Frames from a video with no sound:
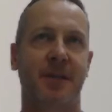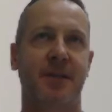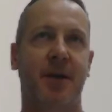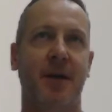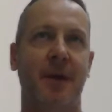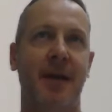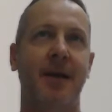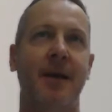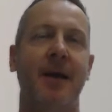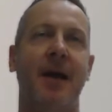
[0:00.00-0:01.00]
So I mean,
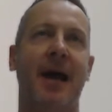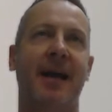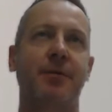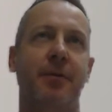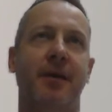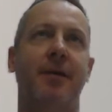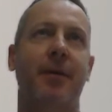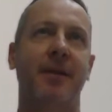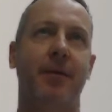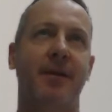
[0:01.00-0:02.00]
I guess with
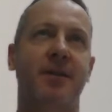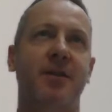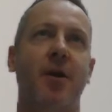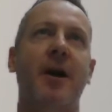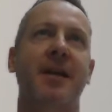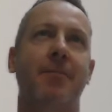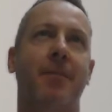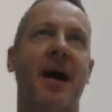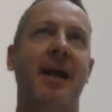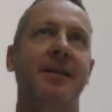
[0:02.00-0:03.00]
a startup
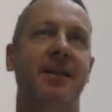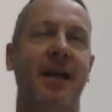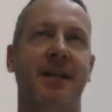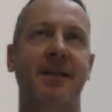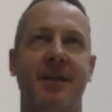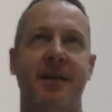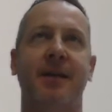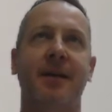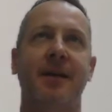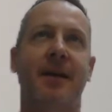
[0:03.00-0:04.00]
mindset
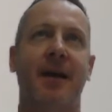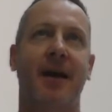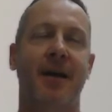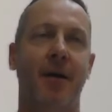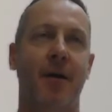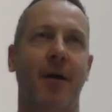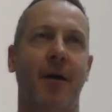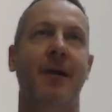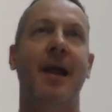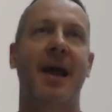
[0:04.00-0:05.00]

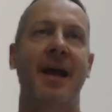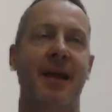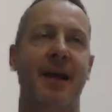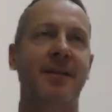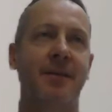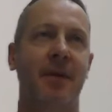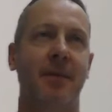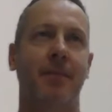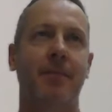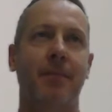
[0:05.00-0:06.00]
overlaying that, I
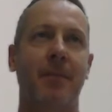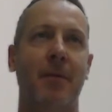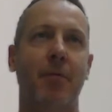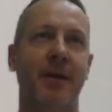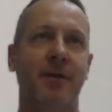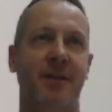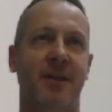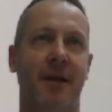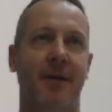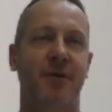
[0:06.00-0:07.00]
mean, maybe we can just
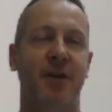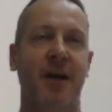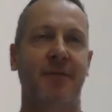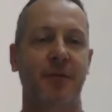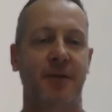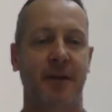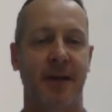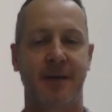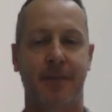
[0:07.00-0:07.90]
kind of share our views on that.